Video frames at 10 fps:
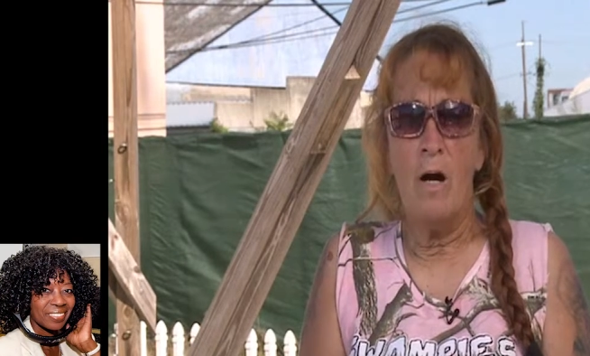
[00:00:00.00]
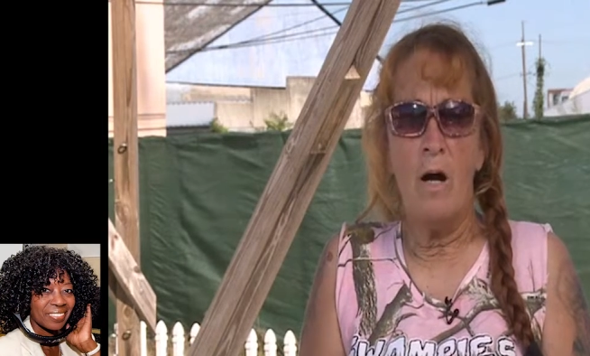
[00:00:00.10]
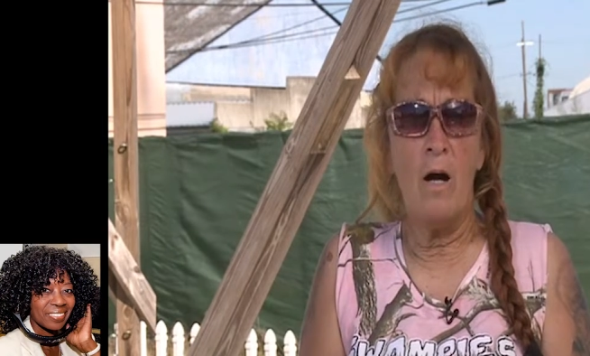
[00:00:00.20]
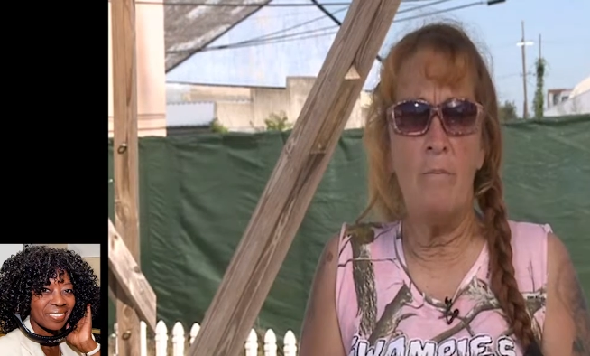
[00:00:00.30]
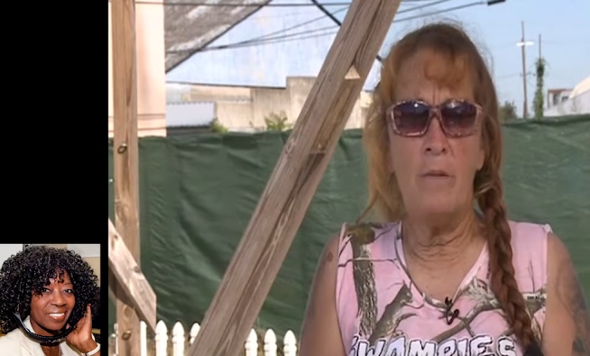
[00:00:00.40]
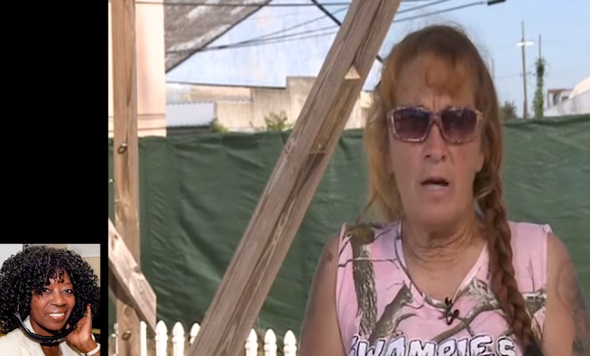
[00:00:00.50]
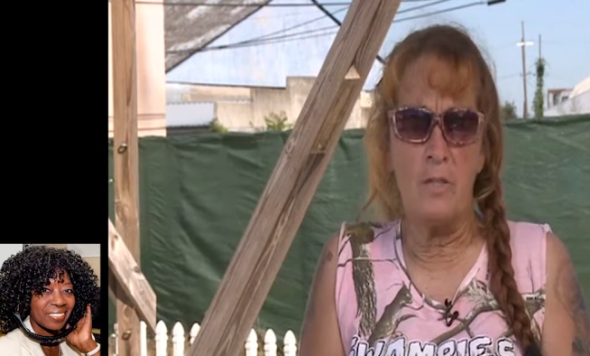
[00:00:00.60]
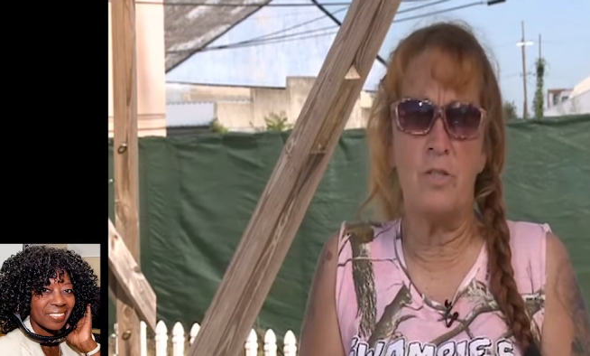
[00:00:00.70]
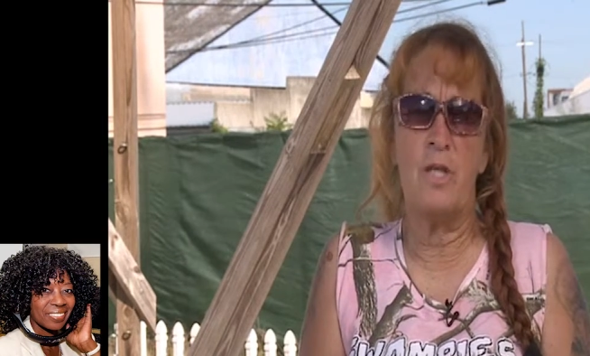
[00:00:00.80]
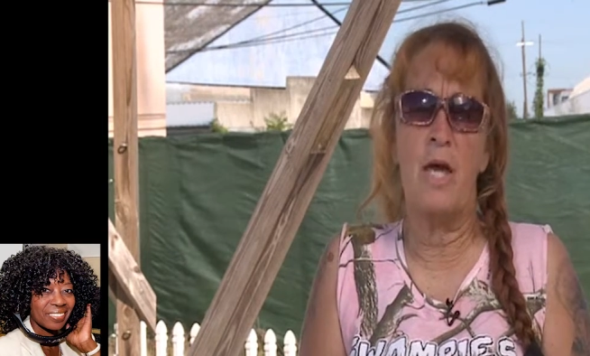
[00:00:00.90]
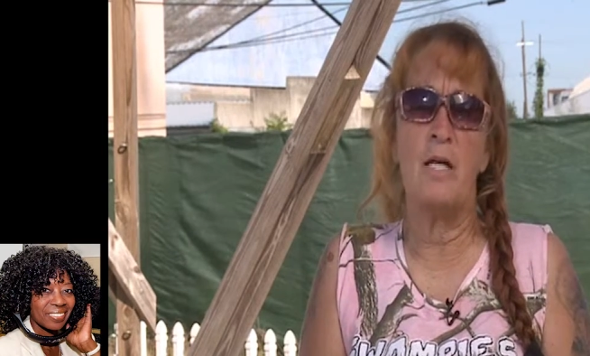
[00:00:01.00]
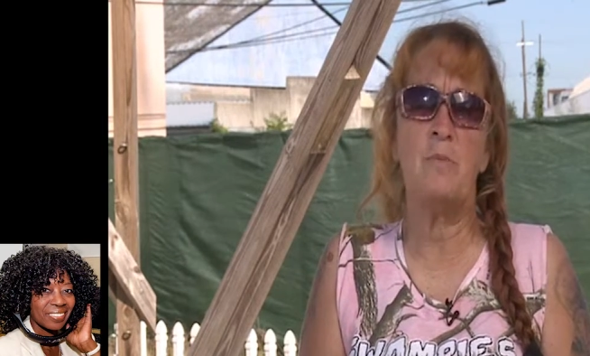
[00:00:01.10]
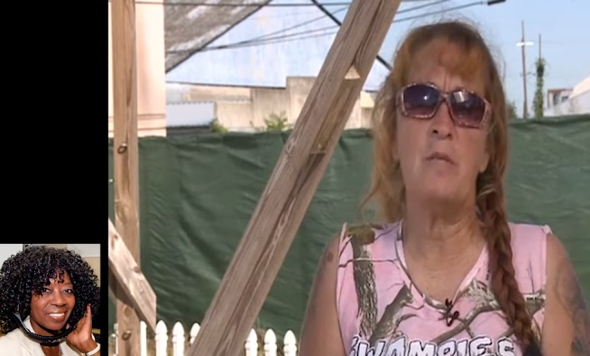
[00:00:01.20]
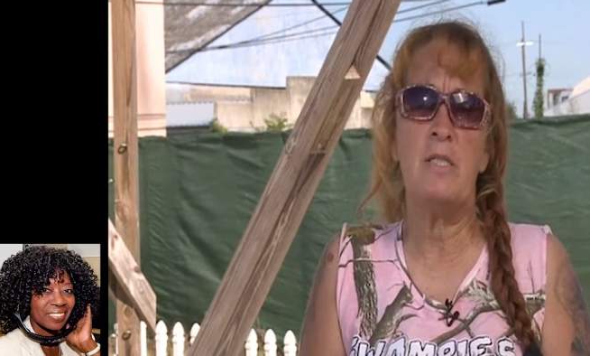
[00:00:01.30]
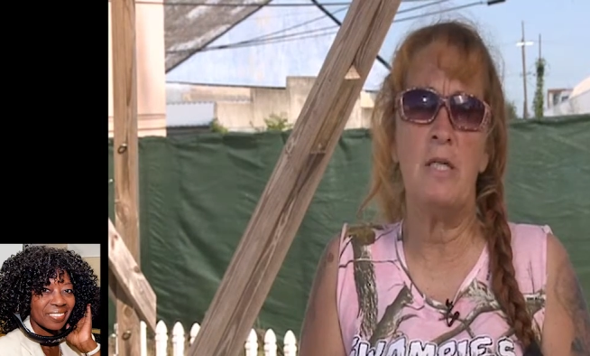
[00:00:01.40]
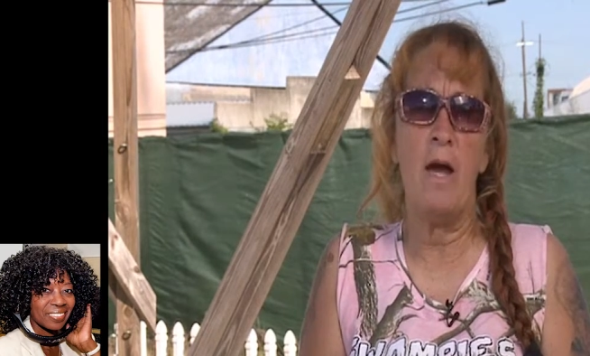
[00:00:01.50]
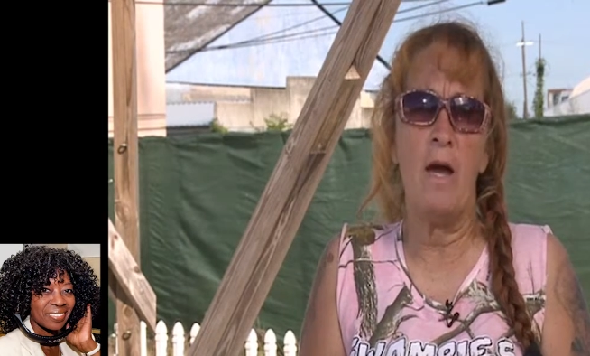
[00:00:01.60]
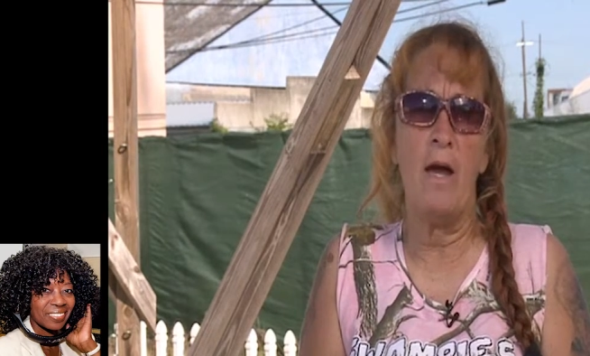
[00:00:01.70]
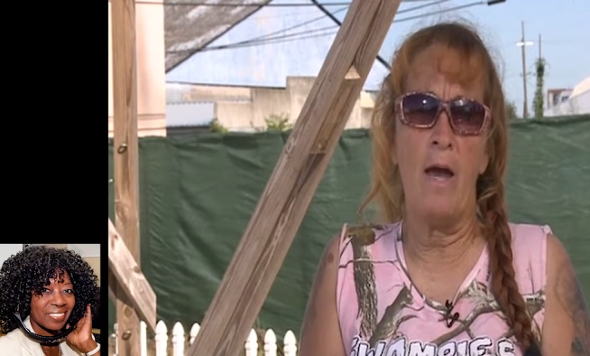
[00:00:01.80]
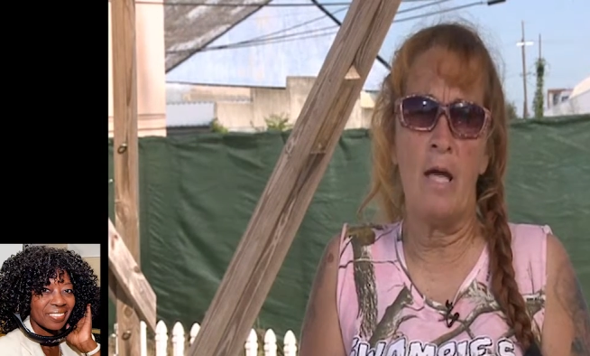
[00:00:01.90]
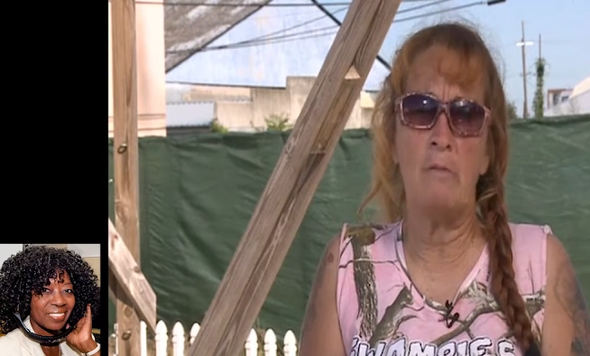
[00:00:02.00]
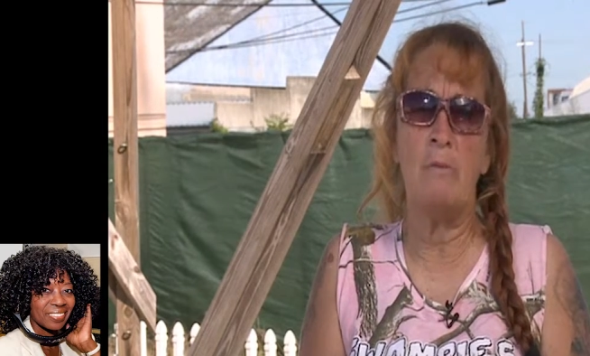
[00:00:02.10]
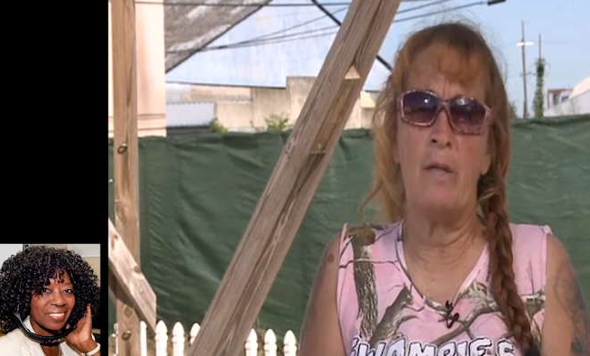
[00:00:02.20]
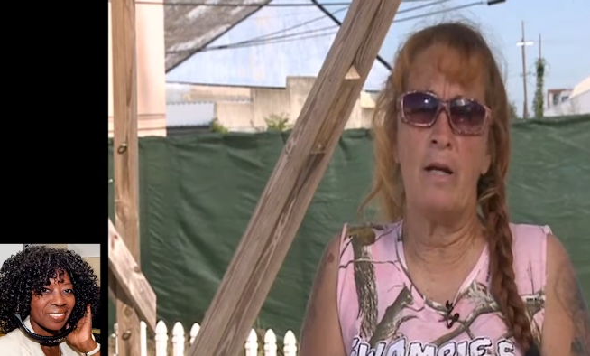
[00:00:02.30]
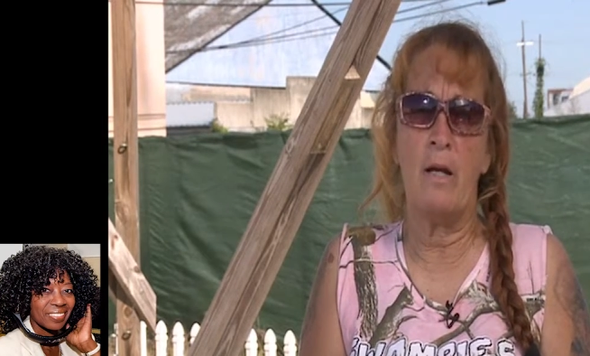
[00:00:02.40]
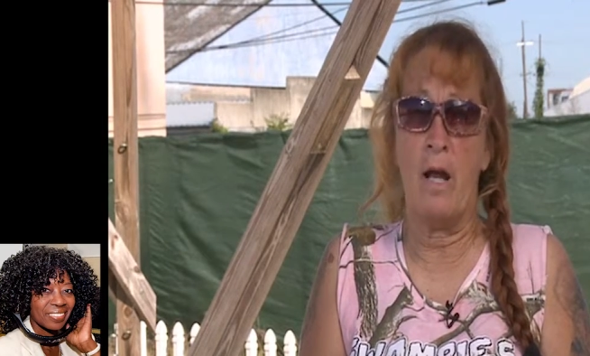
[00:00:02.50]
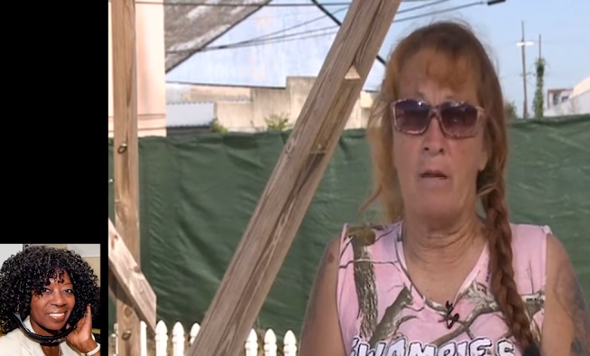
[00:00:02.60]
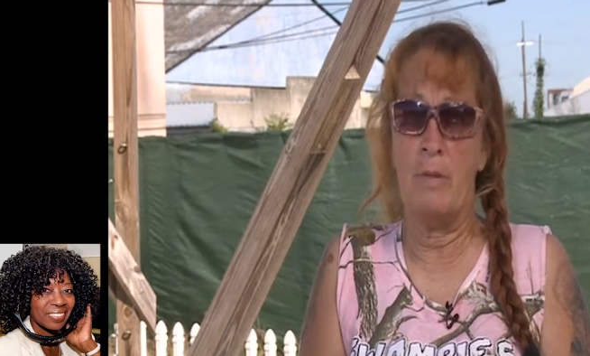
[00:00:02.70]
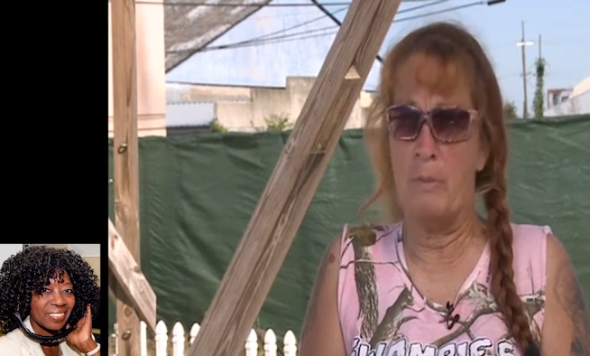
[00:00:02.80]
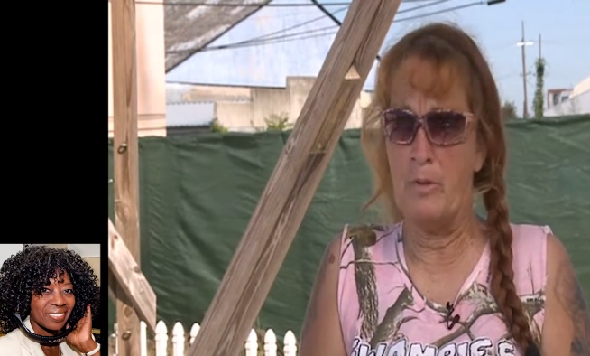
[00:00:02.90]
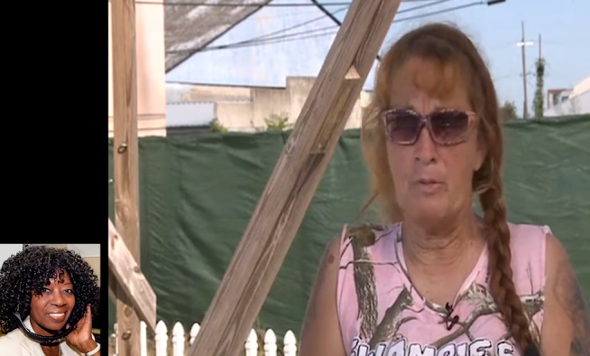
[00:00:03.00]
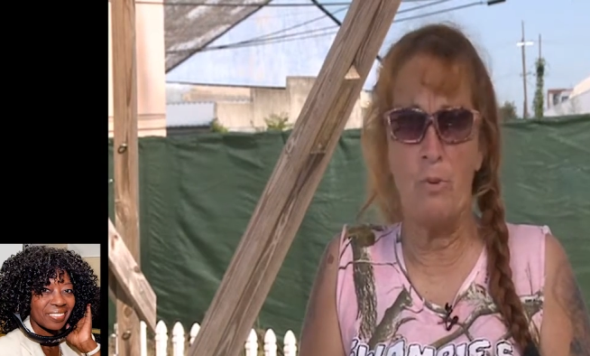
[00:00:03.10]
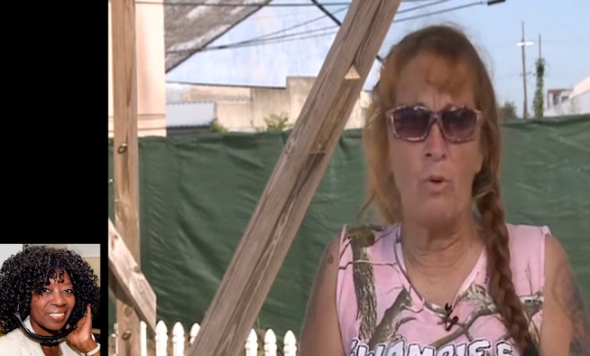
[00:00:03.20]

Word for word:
Speaker 1: Um, yes, the ASPCA, Animal Planet, and Pitbulls and